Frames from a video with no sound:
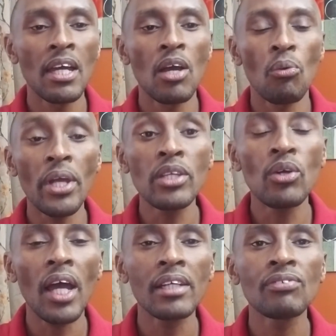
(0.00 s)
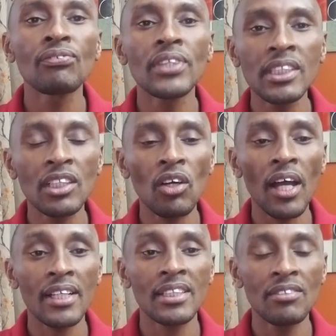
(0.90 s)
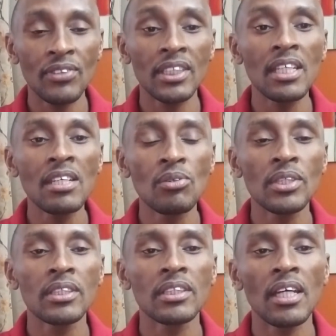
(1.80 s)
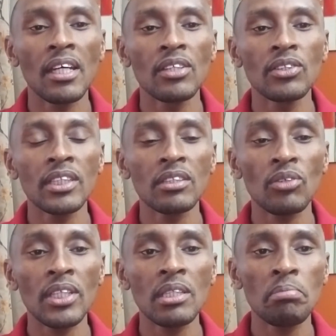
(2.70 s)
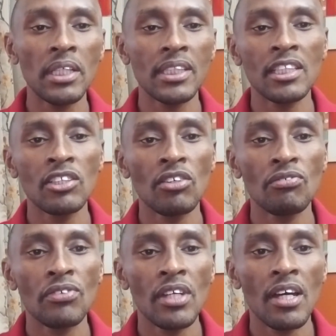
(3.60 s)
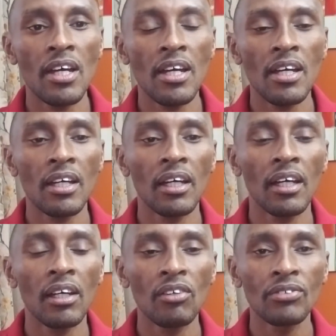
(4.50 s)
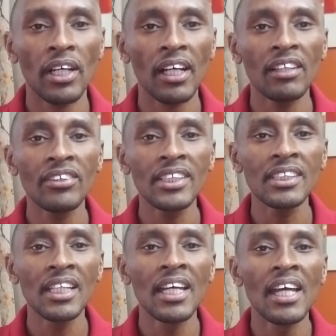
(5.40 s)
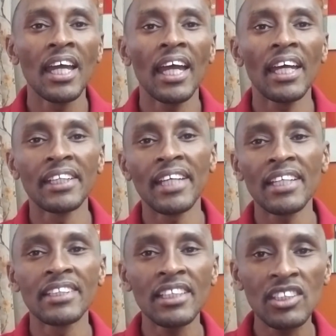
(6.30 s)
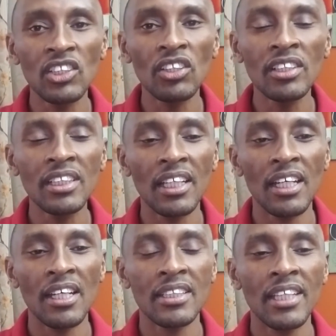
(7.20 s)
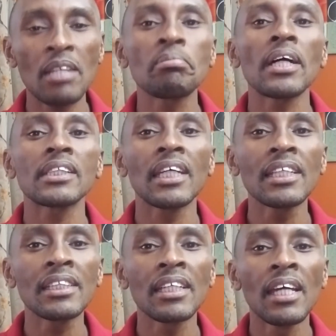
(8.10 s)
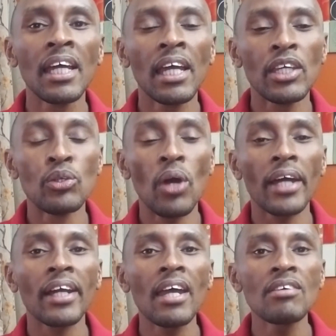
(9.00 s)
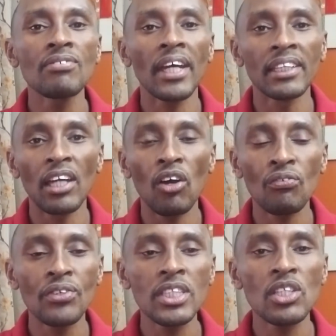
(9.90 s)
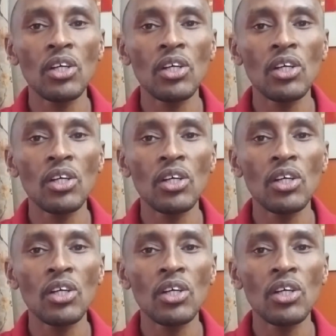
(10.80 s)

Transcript: When you add physical activity, which uses 20% of your calories, and digestion, 10%, you arrive at the official